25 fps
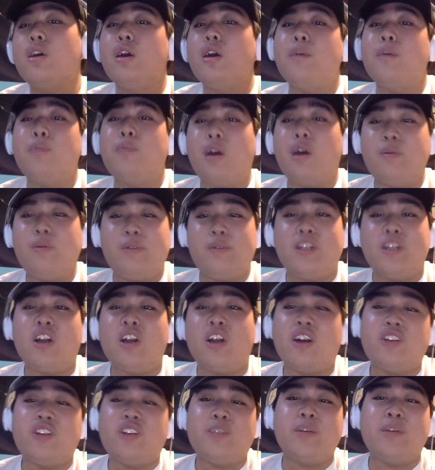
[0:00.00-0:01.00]
Probably
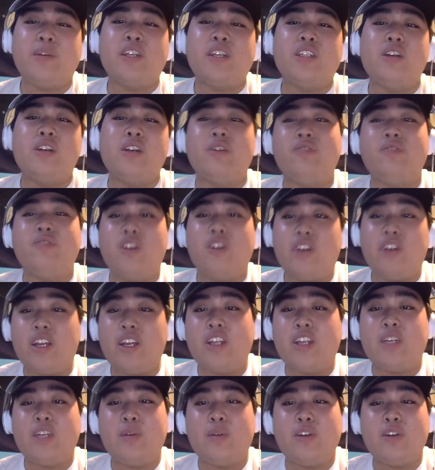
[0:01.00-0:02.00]
not, just because they're a very
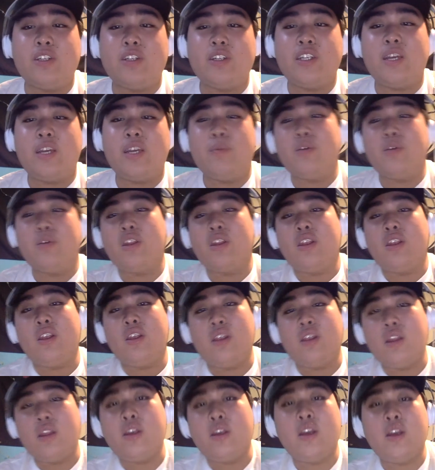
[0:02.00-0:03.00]
inexperienced team with
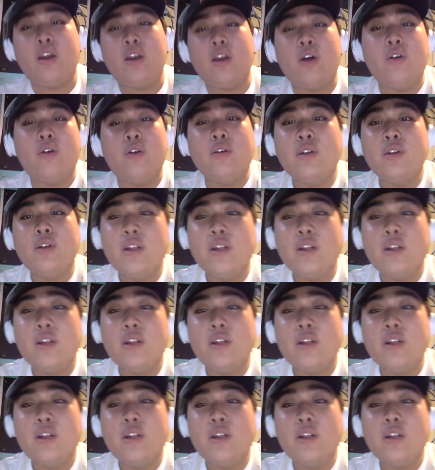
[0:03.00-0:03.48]
you know